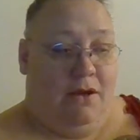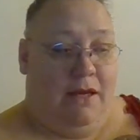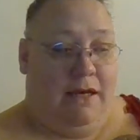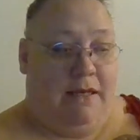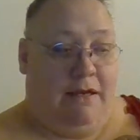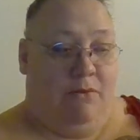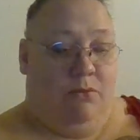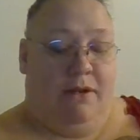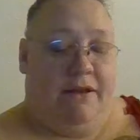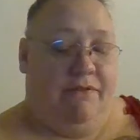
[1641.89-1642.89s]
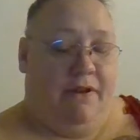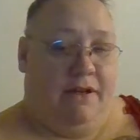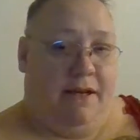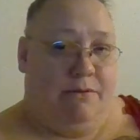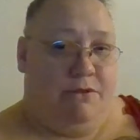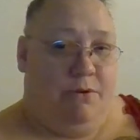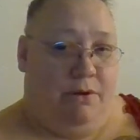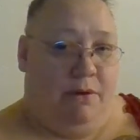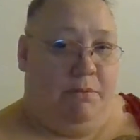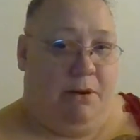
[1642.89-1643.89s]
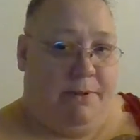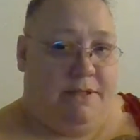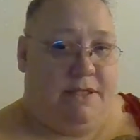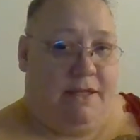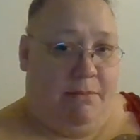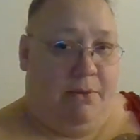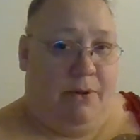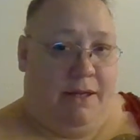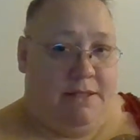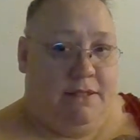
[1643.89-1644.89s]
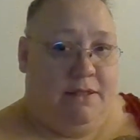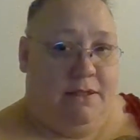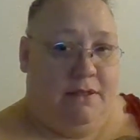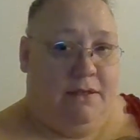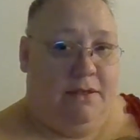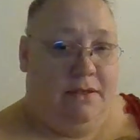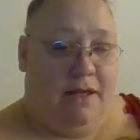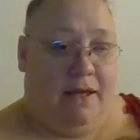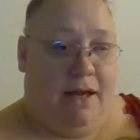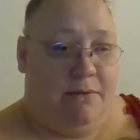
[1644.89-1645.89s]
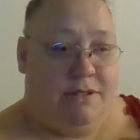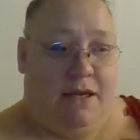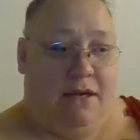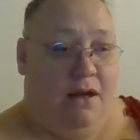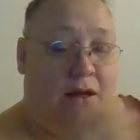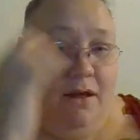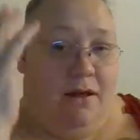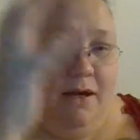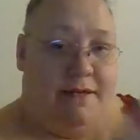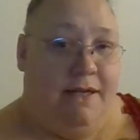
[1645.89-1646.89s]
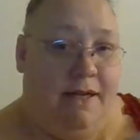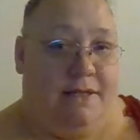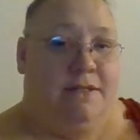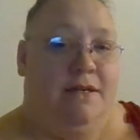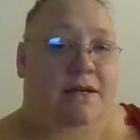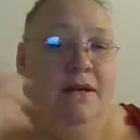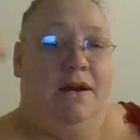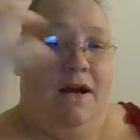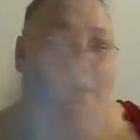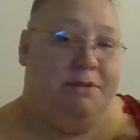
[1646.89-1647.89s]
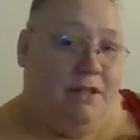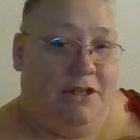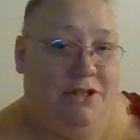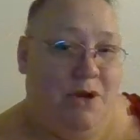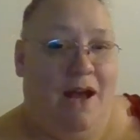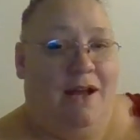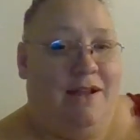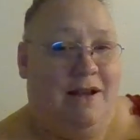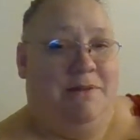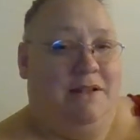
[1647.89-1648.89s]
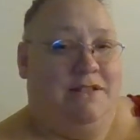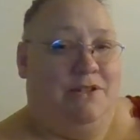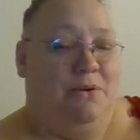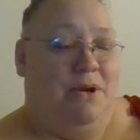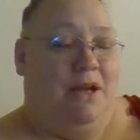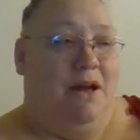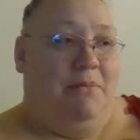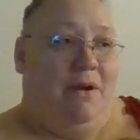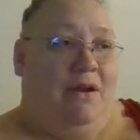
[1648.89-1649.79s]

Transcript: It really felt like I was renewing purpose at that point. Like I was like, haha, I did it. I'm still on track. I'm not screwing up.